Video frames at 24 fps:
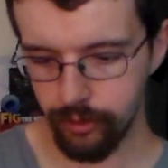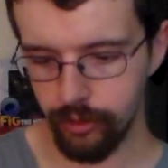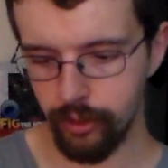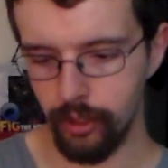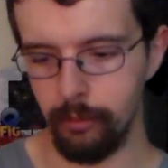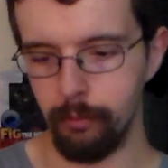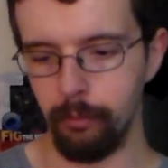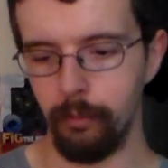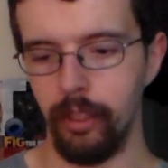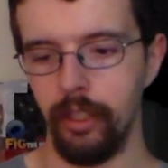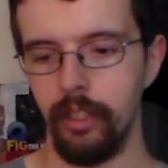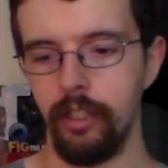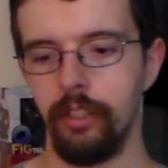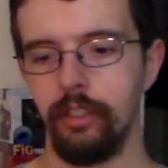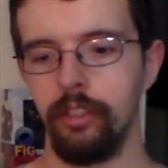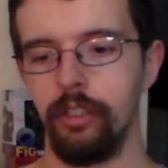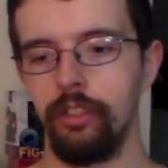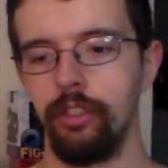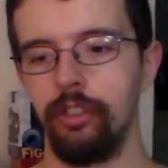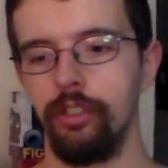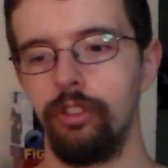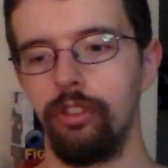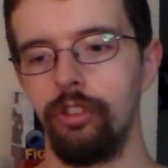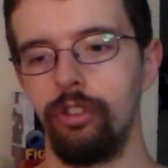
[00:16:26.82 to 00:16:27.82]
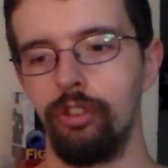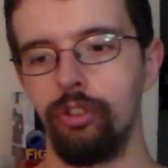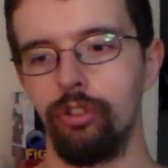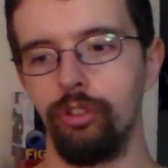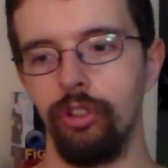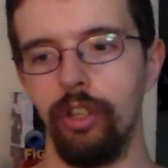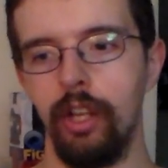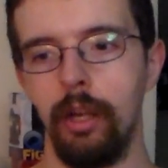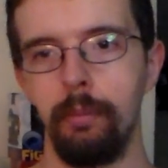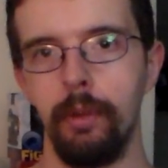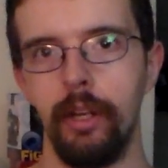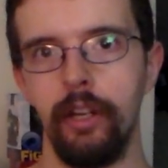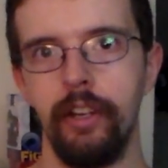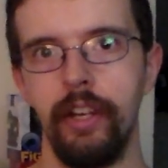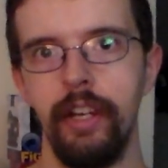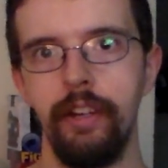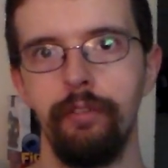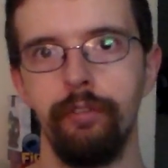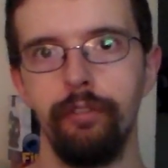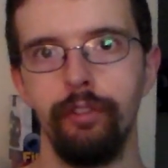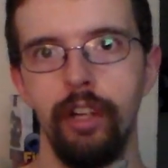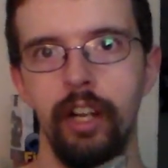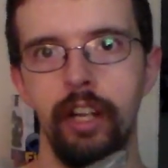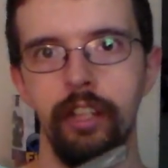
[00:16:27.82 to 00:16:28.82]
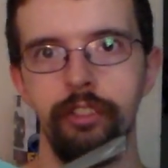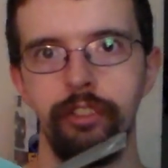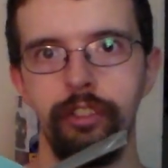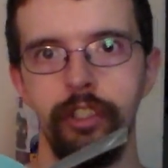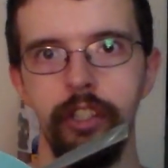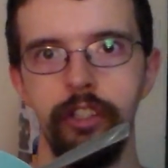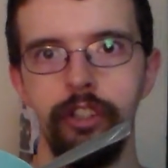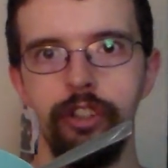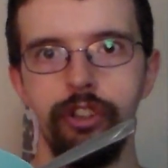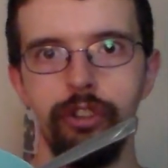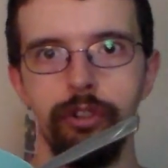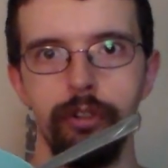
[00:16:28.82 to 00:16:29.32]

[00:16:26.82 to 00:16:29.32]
some strawberry frosted